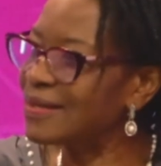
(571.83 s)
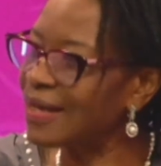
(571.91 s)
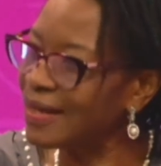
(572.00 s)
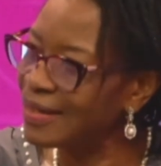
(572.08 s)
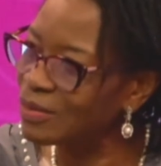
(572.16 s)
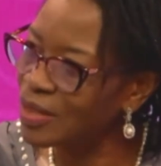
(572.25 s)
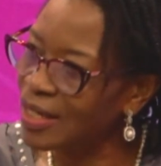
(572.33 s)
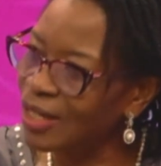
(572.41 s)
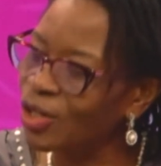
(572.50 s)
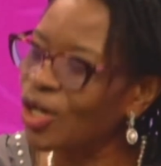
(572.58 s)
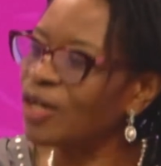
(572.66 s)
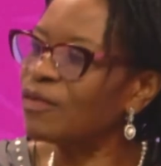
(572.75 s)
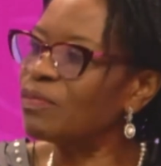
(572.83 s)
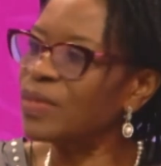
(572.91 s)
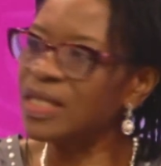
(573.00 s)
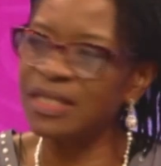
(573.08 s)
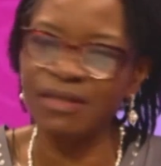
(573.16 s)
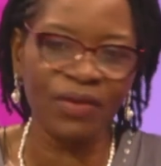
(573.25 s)
They eat a lot of
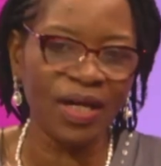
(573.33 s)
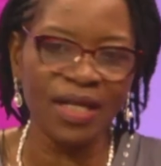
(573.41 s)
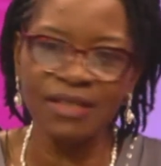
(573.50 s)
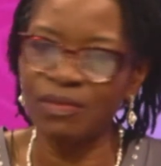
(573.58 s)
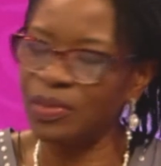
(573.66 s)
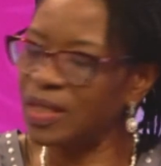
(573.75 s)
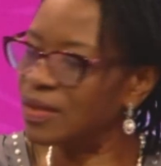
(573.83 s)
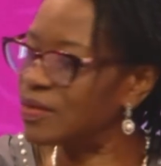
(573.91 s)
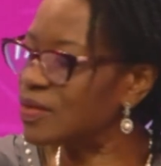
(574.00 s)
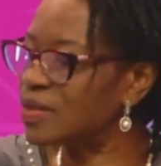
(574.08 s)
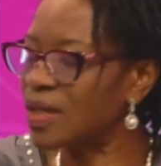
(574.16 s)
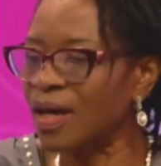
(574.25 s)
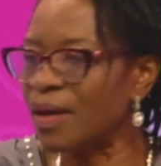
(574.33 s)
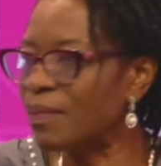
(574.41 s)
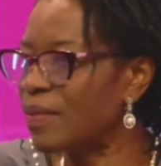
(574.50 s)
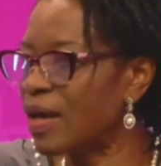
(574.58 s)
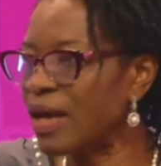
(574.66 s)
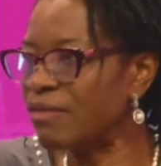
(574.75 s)
different kinds of beans
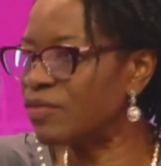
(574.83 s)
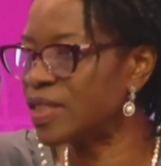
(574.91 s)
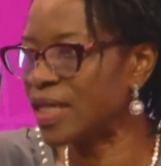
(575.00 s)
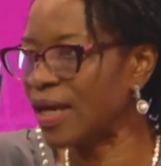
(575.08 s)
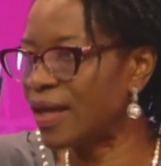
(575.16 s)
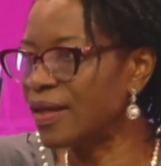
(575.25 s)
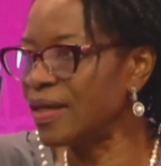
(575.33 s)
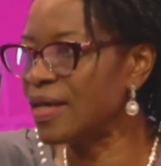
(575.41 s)
every day.